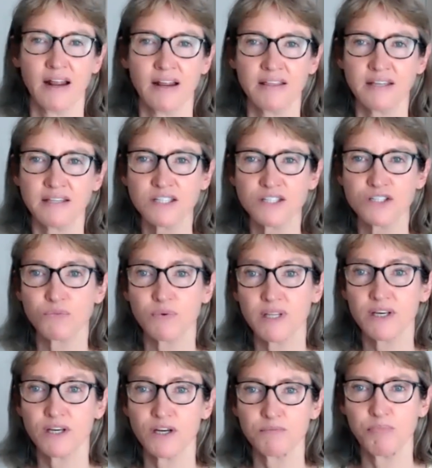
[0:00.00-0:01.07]
and I think that's a
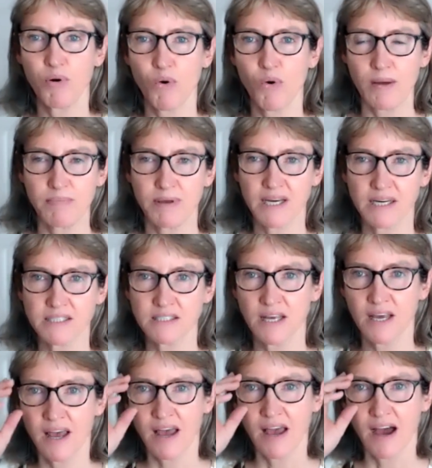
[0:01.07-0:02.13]
really good point, because
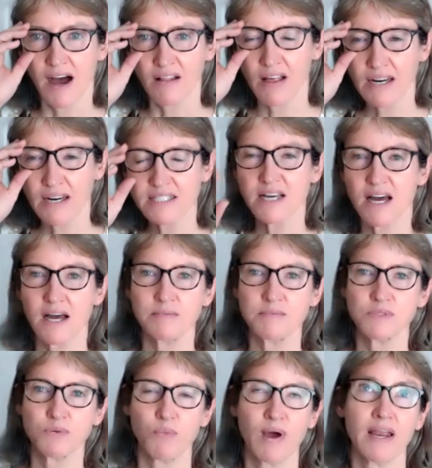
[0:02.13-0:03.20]
a lot of
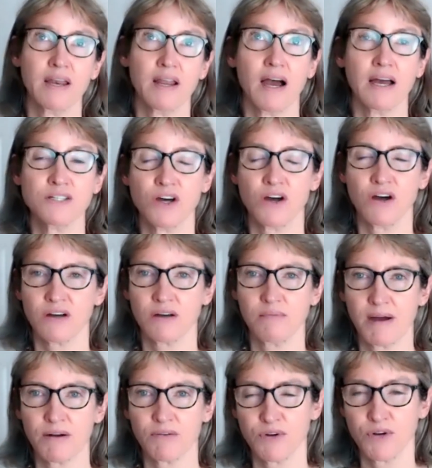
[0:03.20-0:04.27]
times when I talk
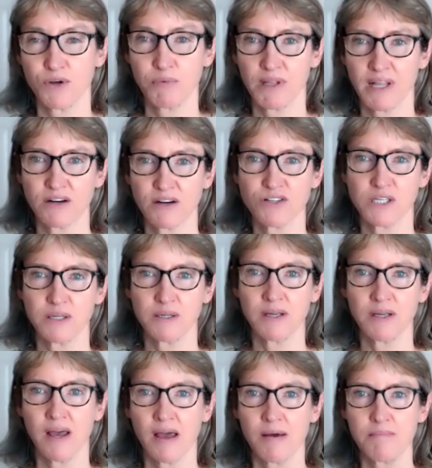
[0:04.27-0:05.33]
about renewable
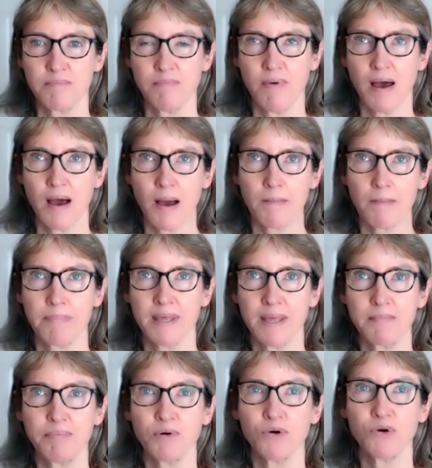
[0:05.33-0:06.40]
energy,
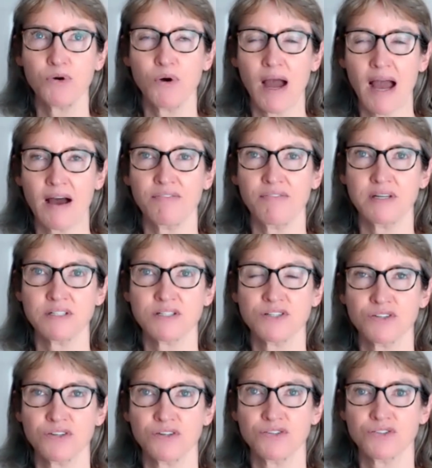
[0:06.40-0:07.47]
people who
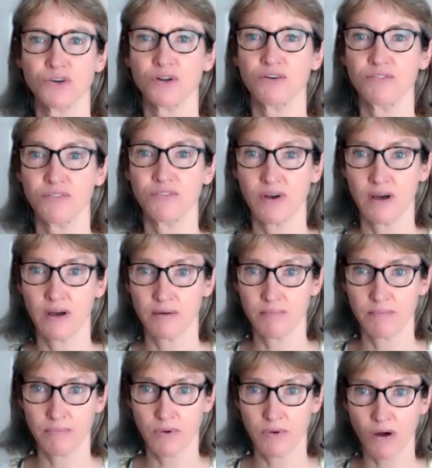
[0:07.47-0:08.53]
haven't sort of
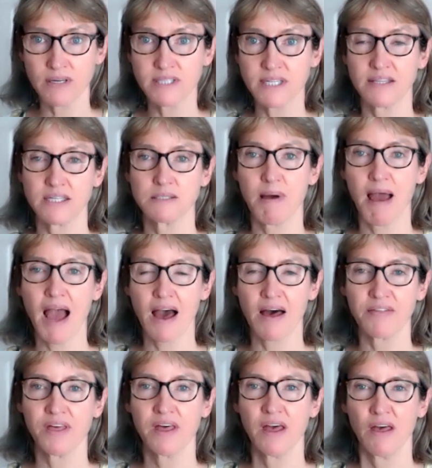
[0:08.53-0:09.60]
gone down this
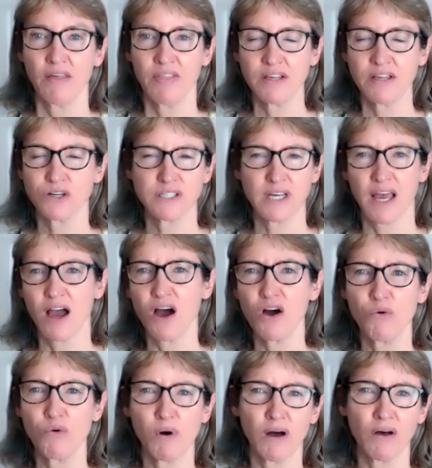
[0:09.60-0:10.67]
path, they sort of say,
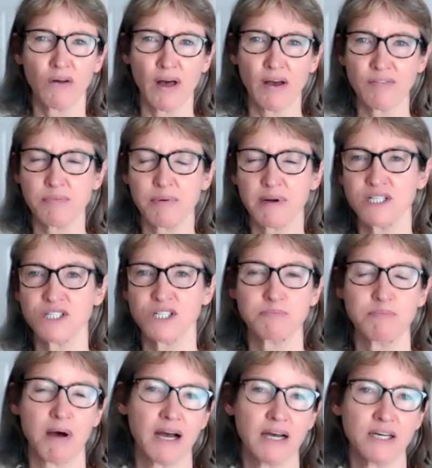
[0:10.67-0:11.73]
oh, well, everybody
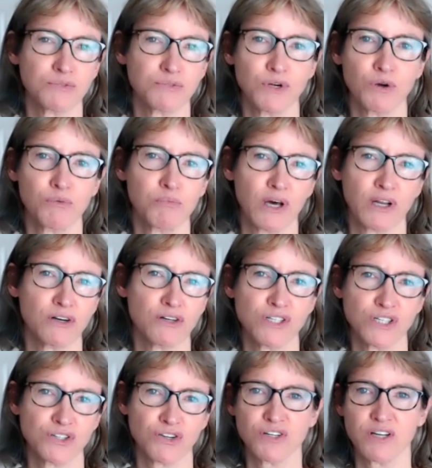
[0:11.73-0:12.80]
just buys renewable
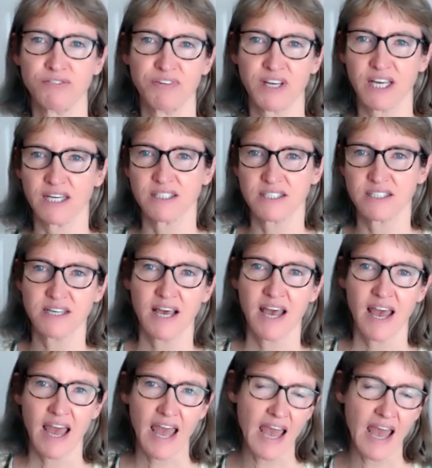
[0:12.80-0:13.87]
energy certificates.
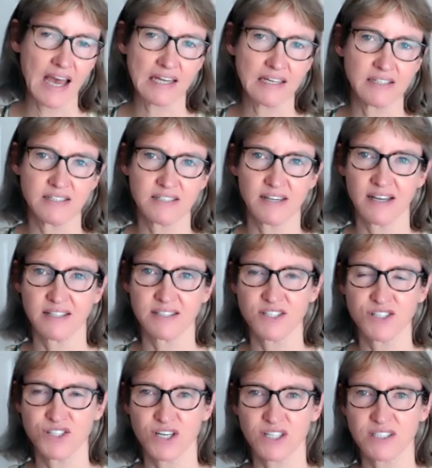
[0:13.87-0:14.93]
And
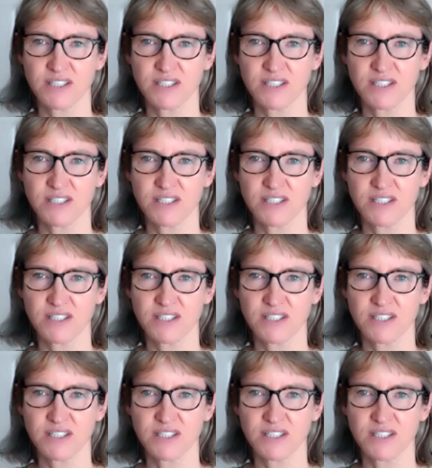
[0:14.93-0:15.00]
it's